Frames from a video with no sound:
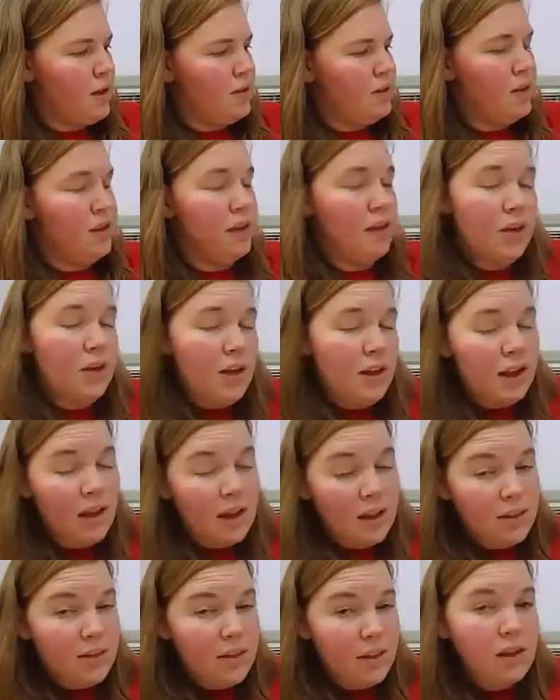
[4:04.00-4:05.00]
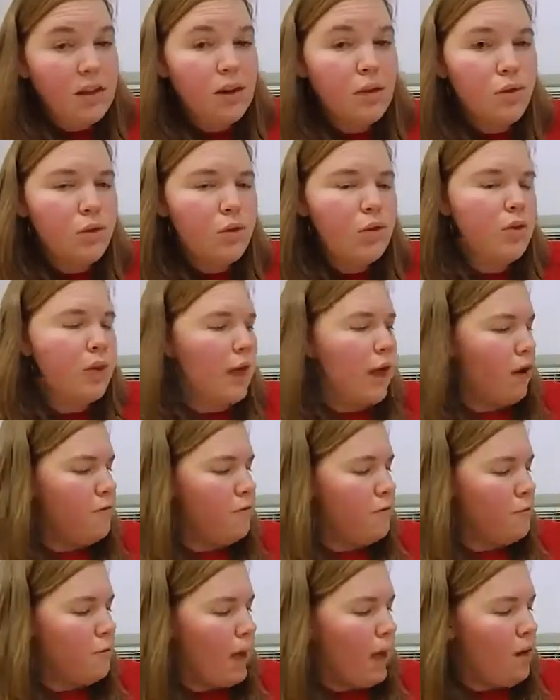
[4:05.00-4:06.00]
Then you can continue through the
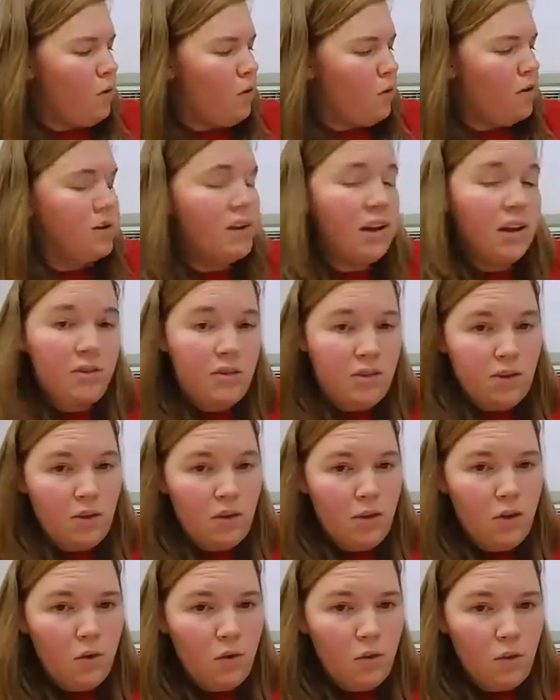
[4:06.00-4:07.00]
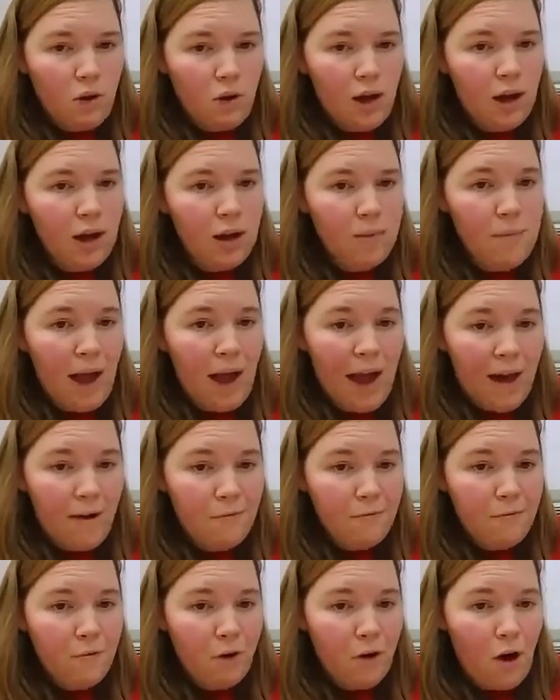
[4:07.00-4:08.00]
alphabet, or does U come
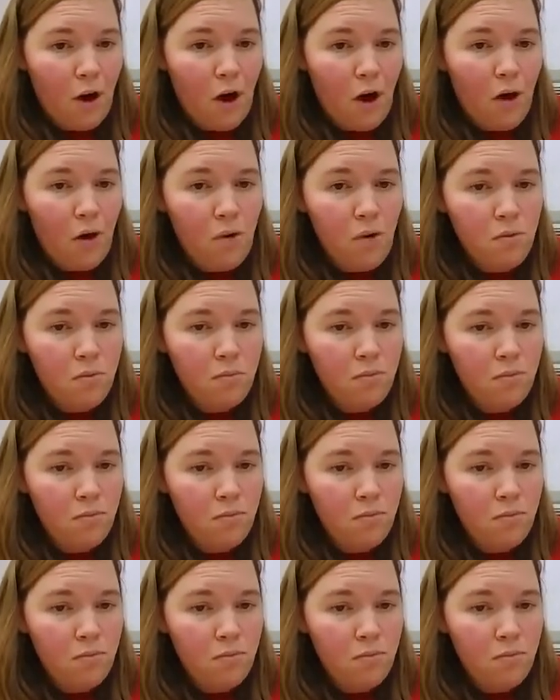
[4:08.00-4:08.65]
after O?